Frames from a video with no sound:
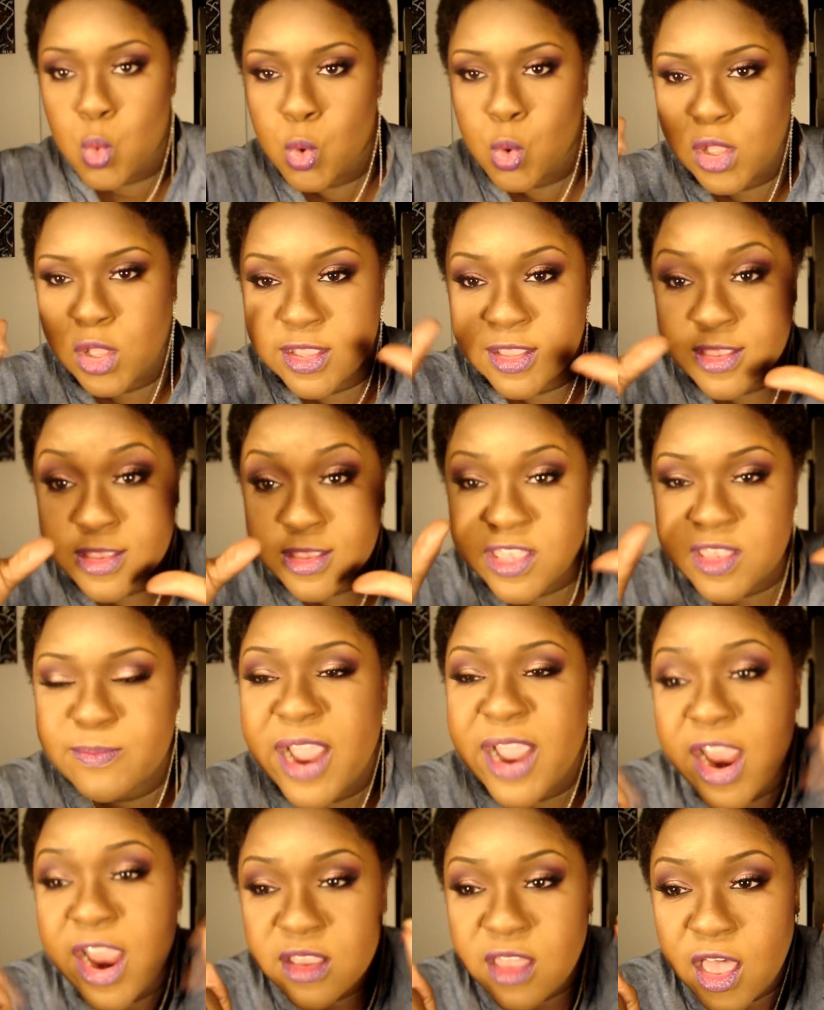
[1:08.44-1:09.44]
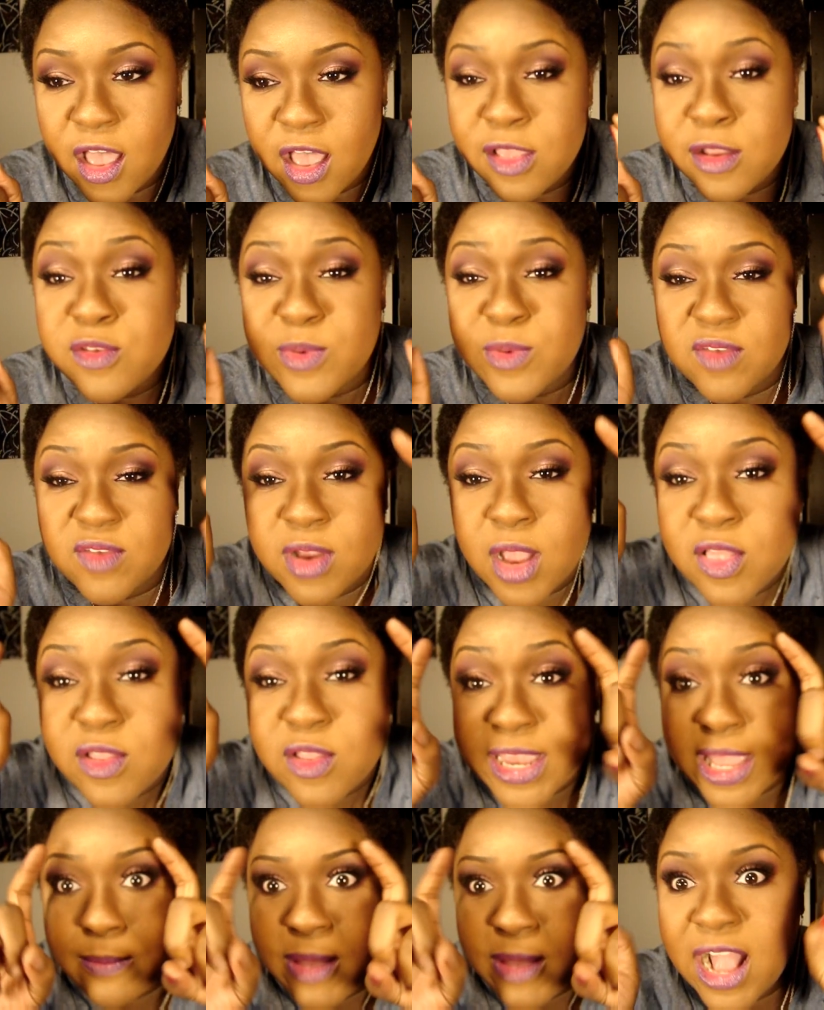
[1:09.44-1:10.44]
Orleans inspired colors. We have a
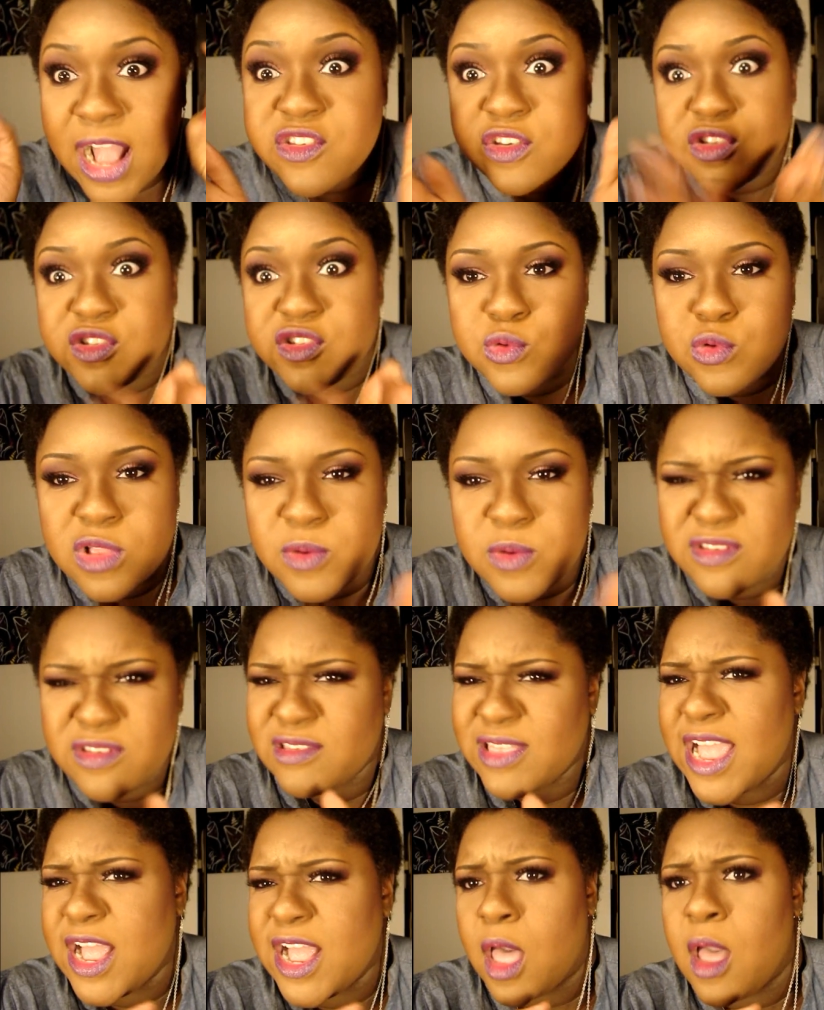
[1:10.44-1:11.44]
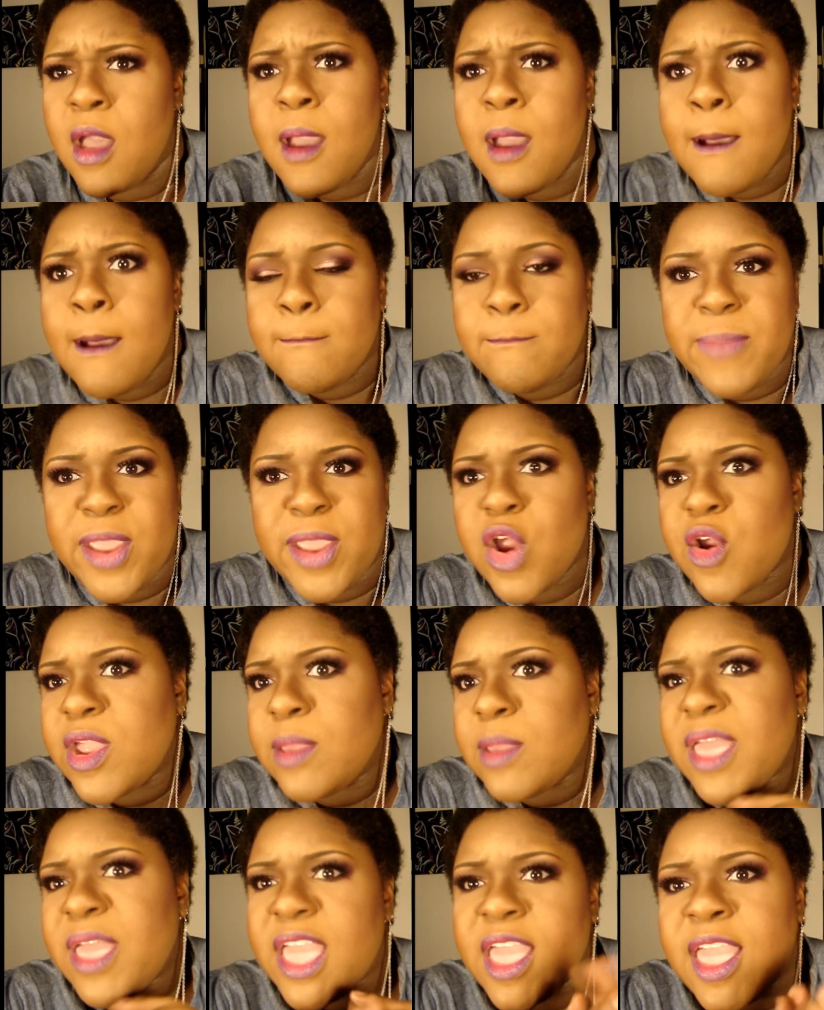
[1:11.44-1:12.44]
color named Ponchatoula, which is like a
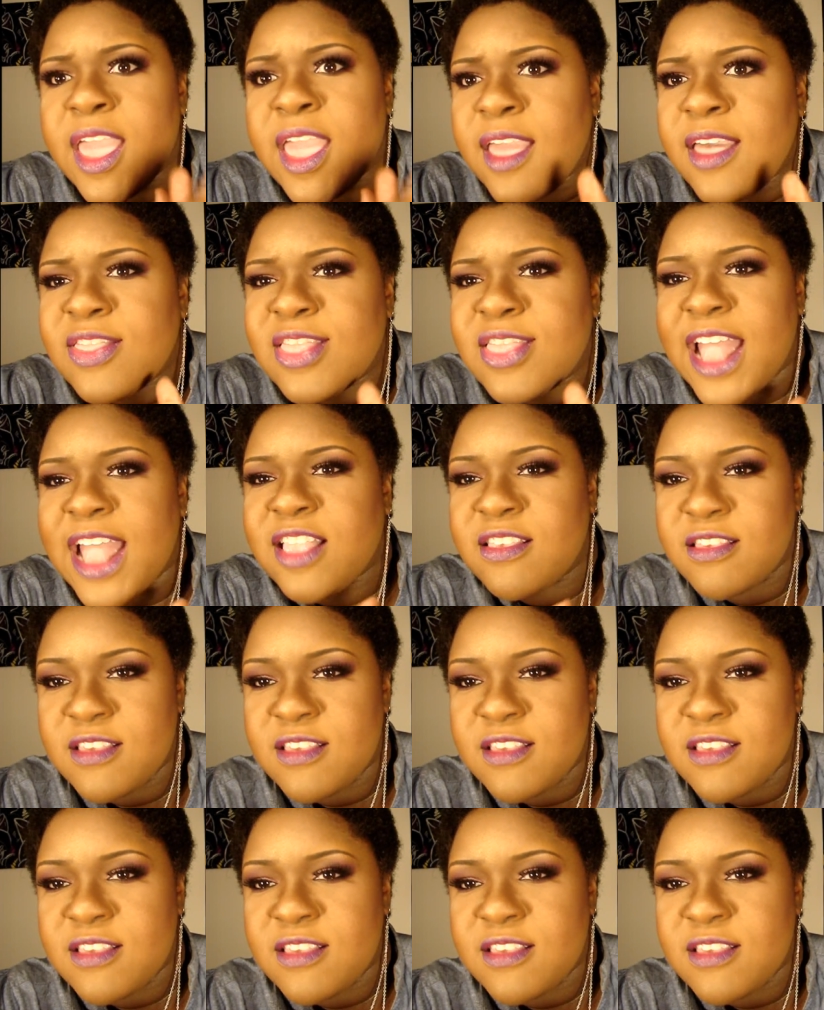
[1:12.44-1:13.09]
berry pink.